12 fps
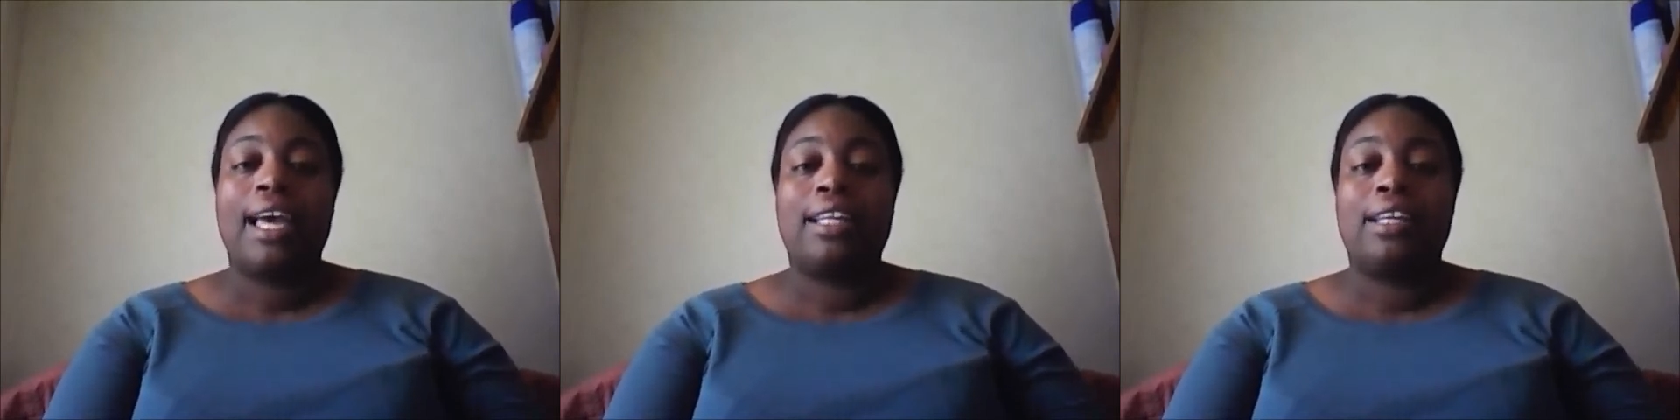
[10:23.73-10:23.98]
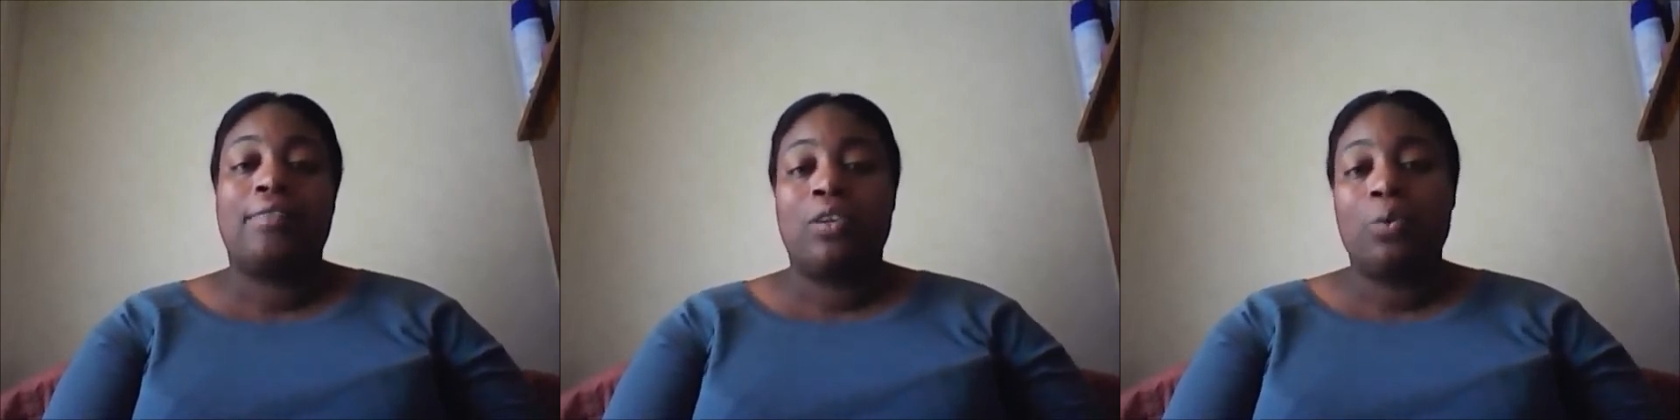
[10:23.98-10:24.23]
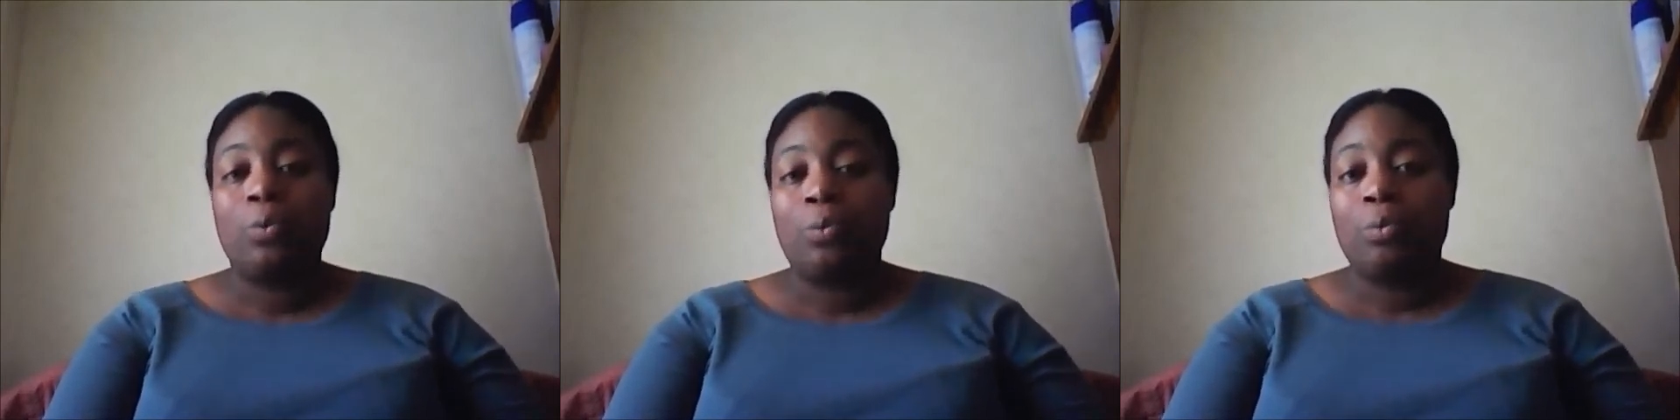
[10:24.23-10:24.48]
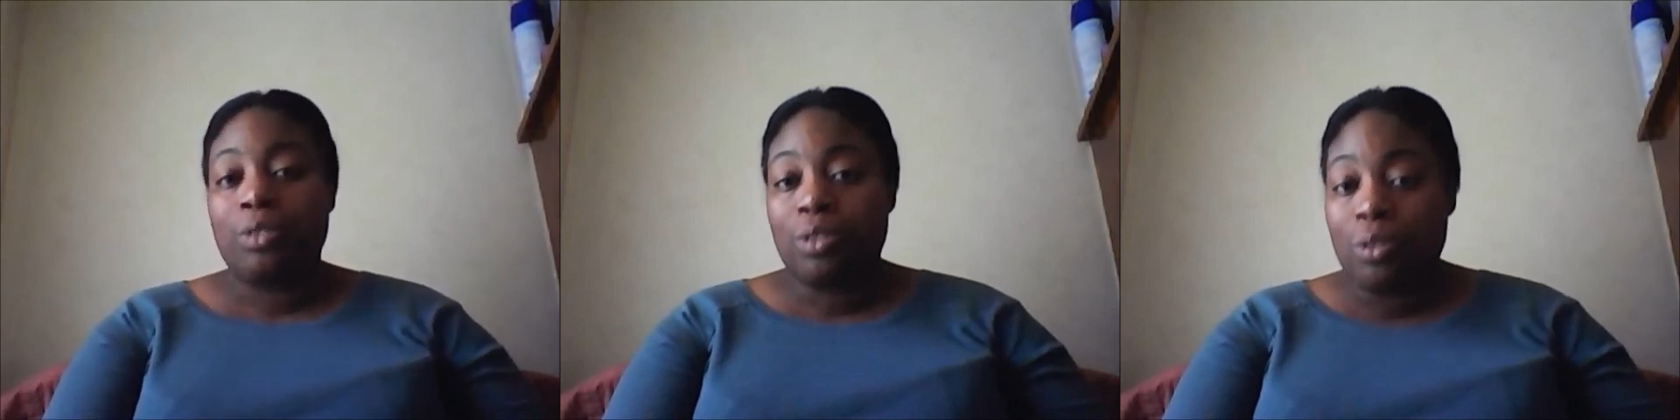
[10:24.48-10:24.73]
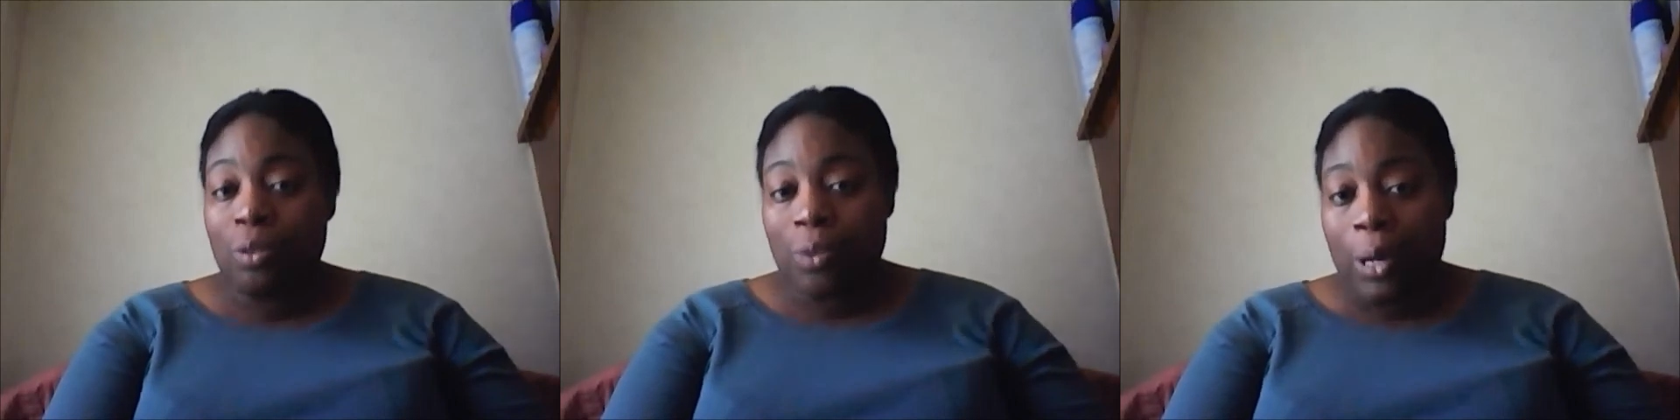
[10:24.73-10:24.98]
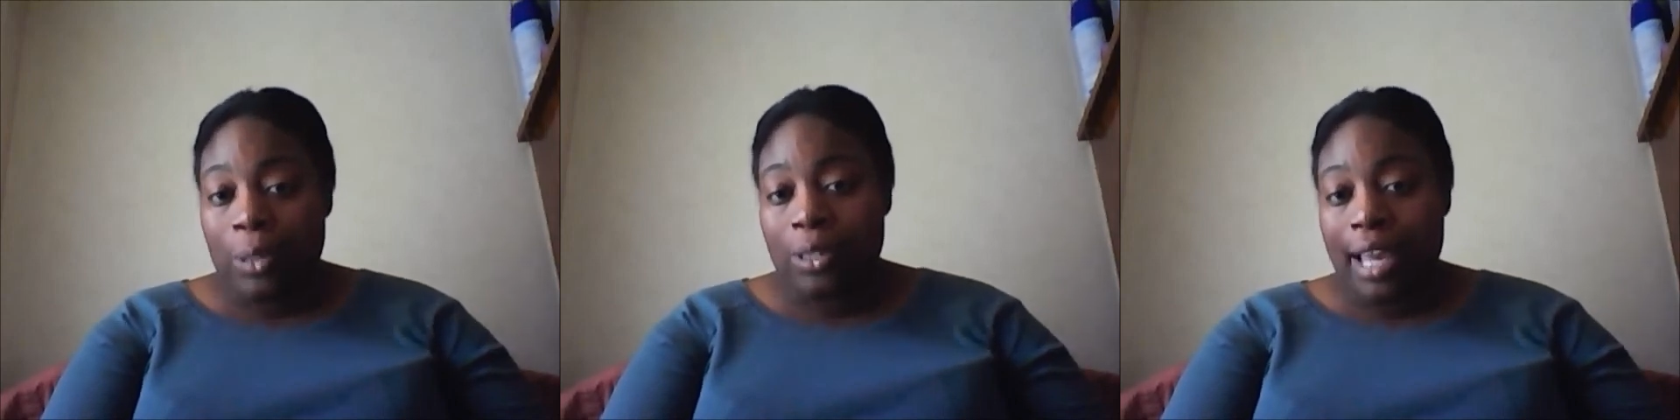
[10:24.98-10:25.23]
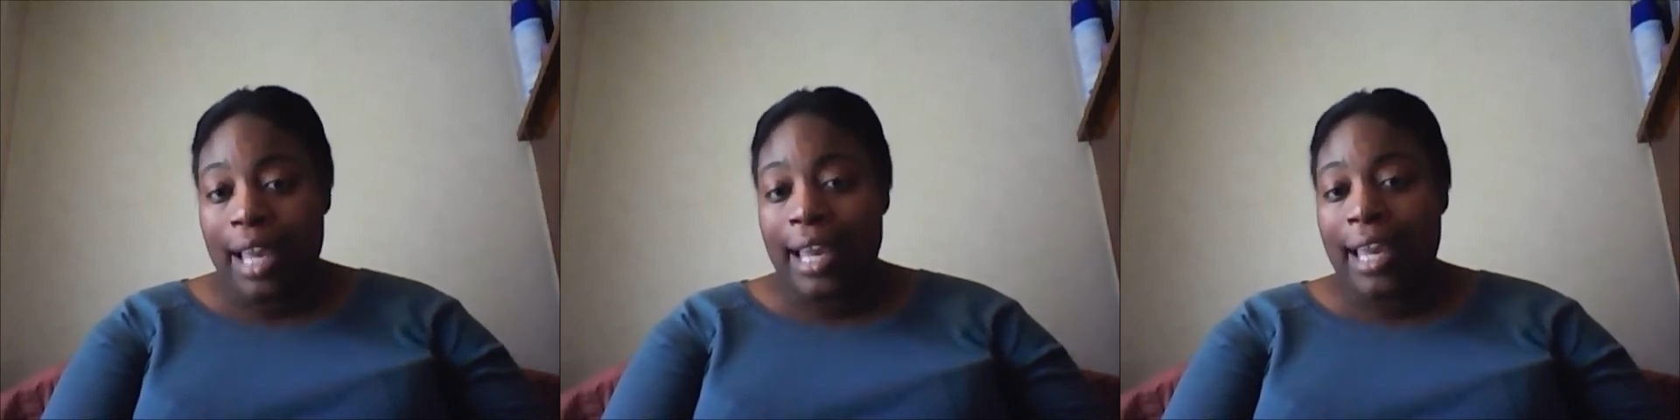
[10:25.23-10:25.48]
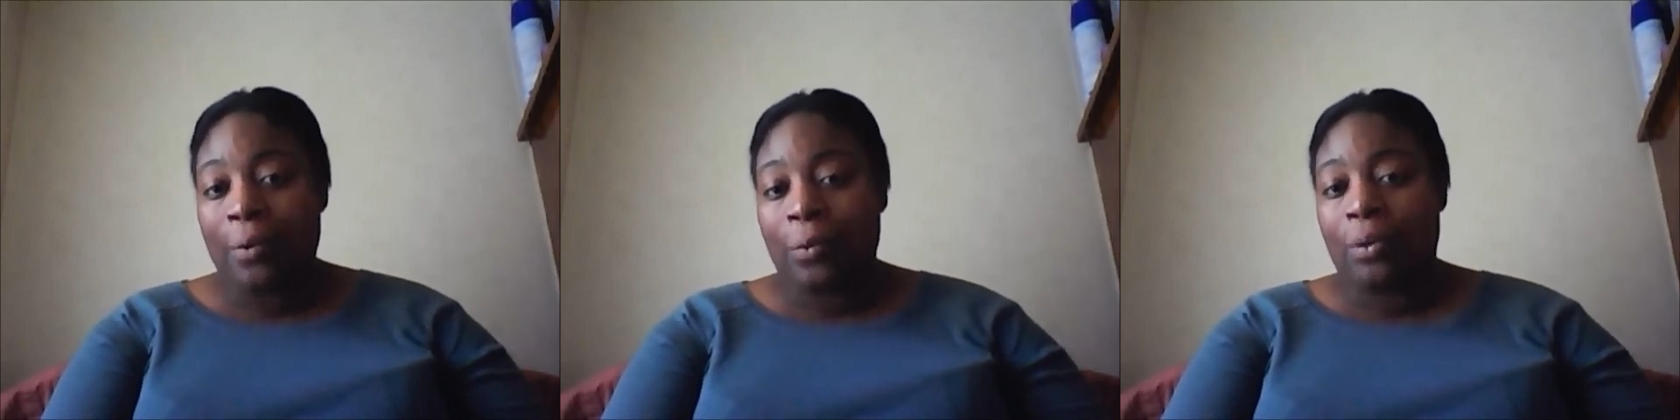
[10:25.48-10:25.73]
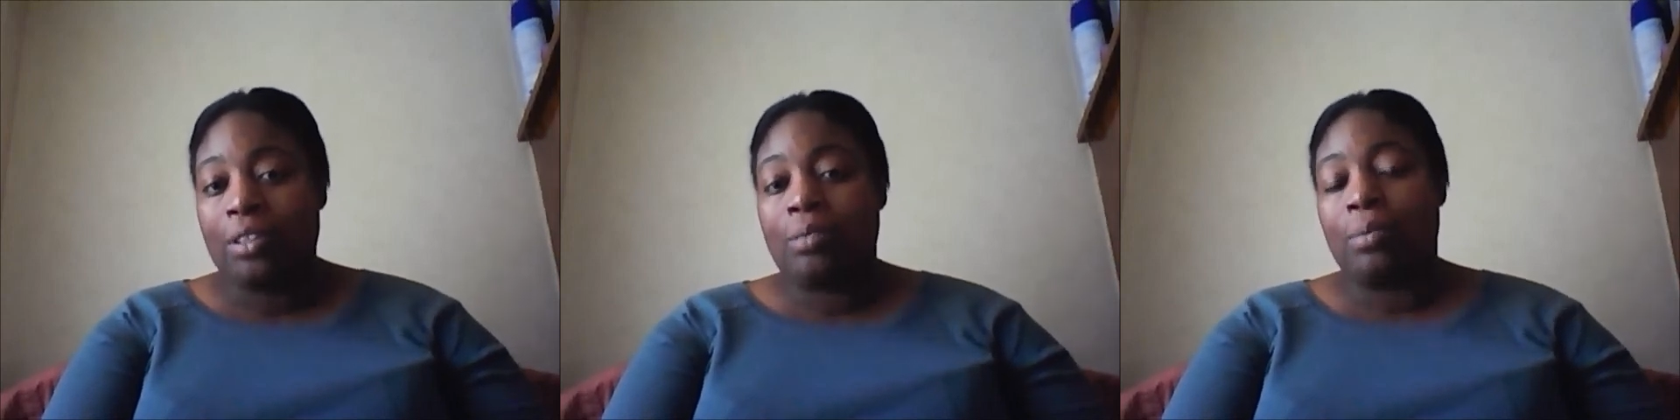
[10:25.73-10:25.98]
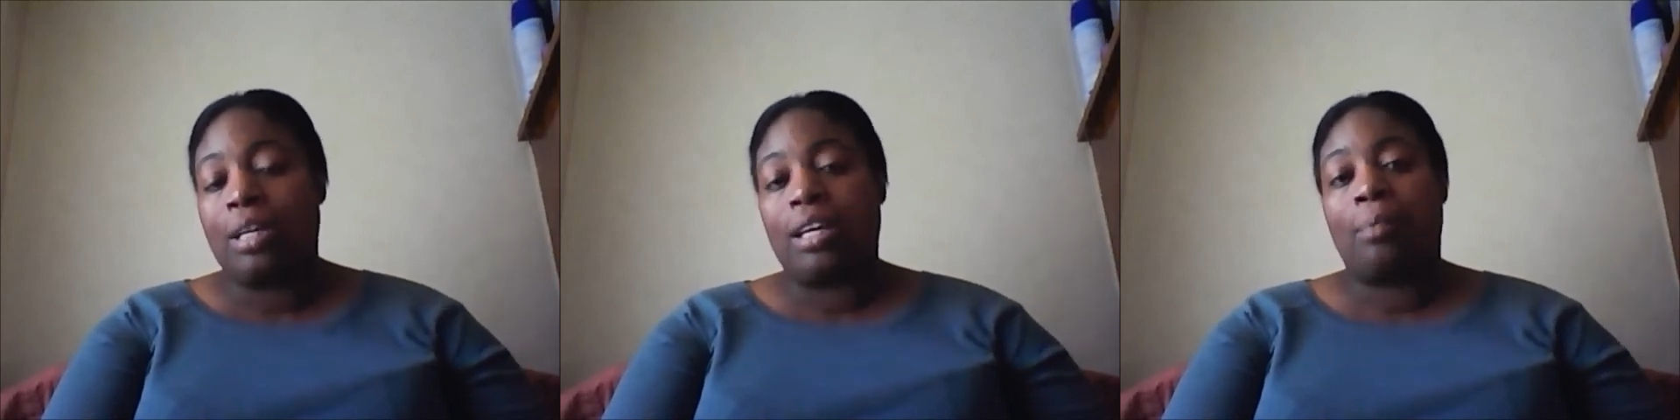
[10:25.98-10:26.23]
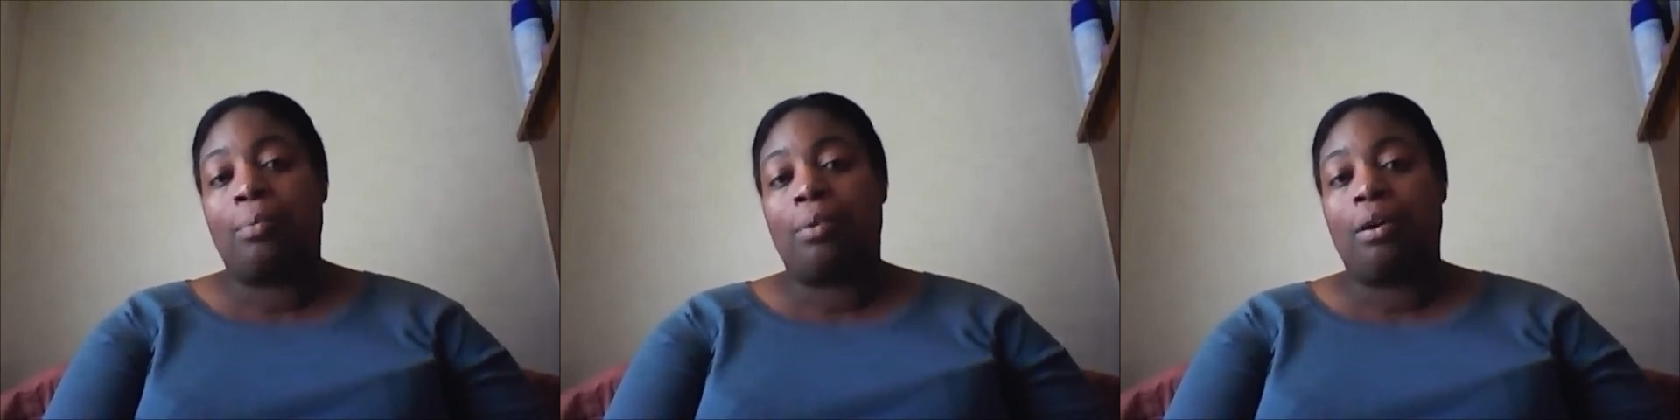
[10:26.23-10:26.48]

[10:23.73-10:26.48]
And if you do crochet and want to become